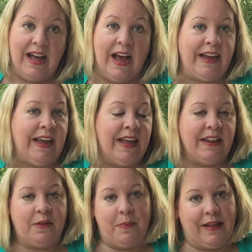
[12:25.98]
I can't
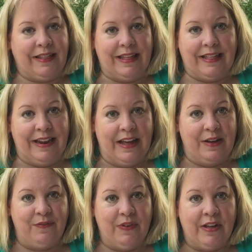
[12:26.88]
express this
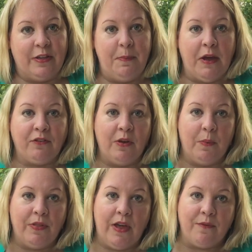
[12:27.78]
enough, especially
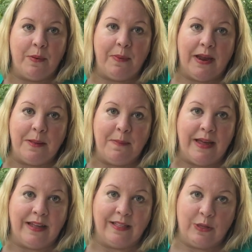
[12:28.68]
with everybody
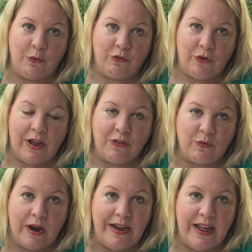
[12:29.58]
being so stressed
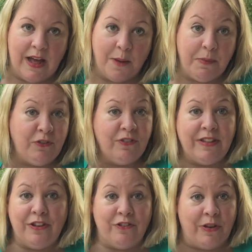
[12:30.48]
right now, but just
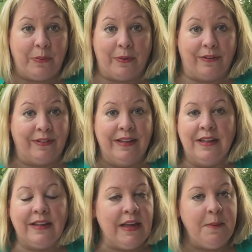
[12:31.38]
in general,
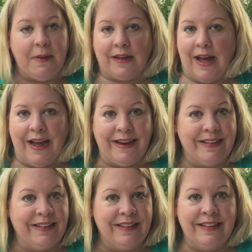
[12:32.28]
keep it kind,
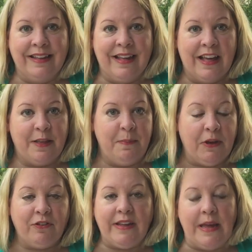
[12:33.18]

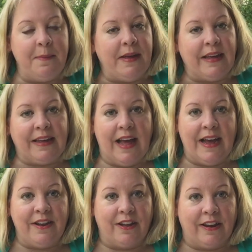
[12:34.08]
especially keeping it
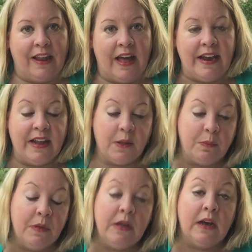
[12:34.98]
kind online. Now,
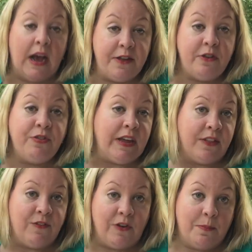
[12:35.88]
I do think
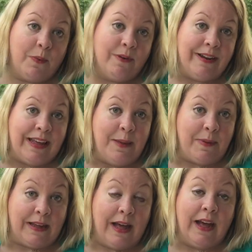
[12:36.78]
it's very important to keep
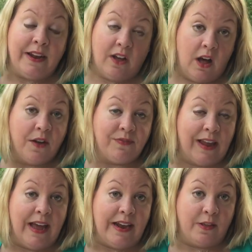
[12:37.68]
it kind
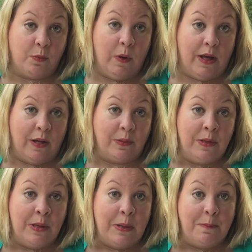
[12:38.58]
offline as well,
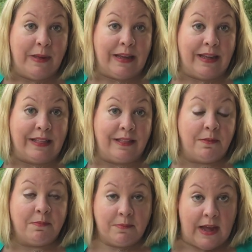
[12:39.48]
because
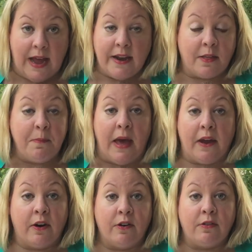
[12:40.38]
kindness
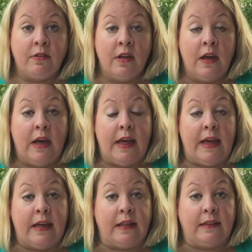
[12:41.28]
matters,
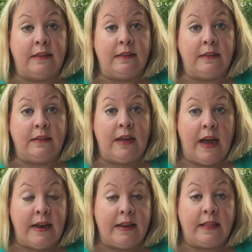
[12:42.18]
and
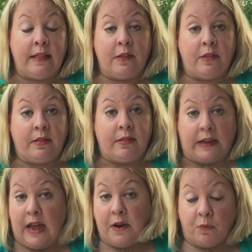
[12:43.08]
kindness is the
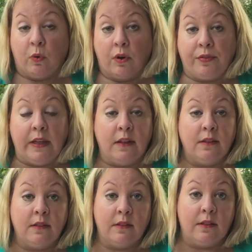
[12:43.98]
kind of world that
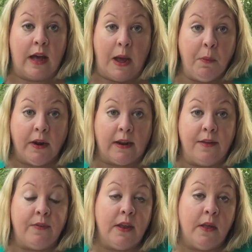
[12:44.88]
I want to
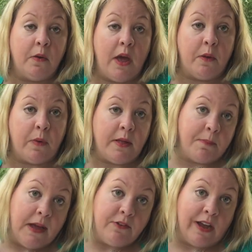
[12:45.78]
live in and raise
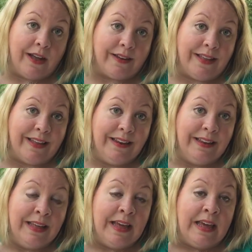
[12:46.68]
my child in.
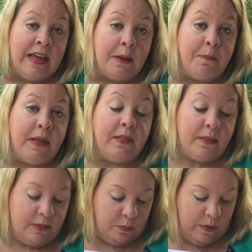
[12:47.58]
But
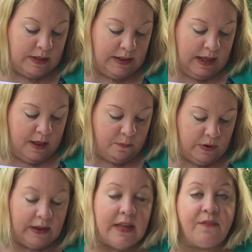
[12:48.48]
the reason I
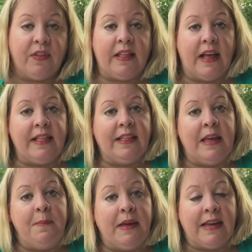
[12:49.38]
really emphasize
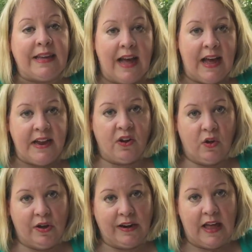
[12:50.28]
keeping it kind
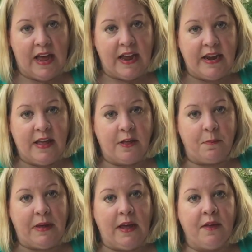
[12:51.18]
online is
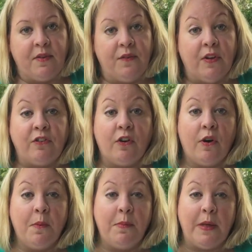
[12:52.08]
because of a
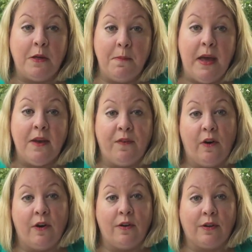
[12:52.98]
term that you may have
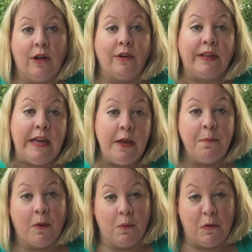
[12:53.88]
heard called
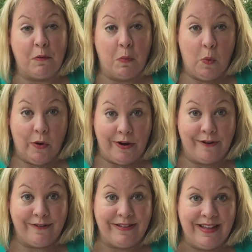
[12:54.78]
keyboard
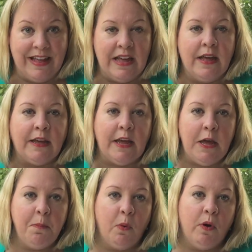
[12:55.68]
warriors.
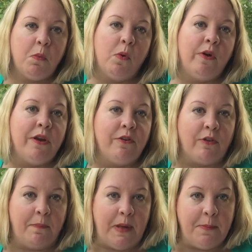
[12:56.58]
Keyboard warriors
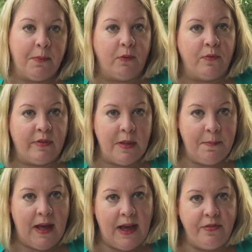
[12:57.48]
are people who sit
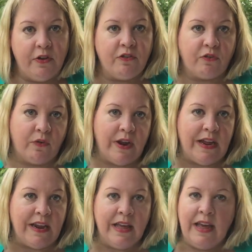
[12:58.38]
behind their
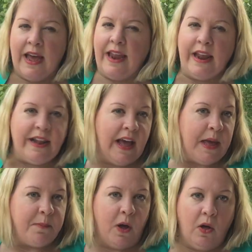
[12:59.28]
screen and they
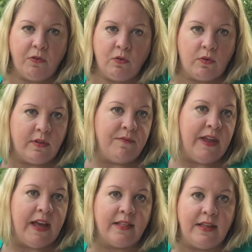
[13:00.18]
type all sorts of
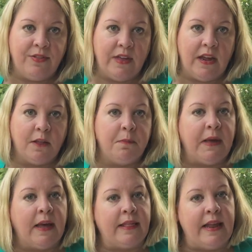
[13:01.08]
nasty things
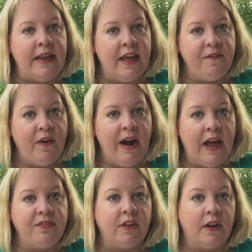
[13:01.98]
because they never
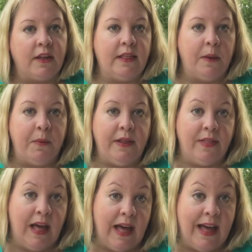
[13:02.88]
have to look someone in
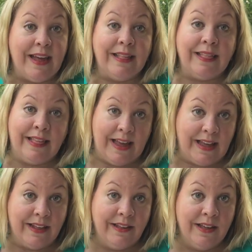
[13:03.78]
the eye and say it.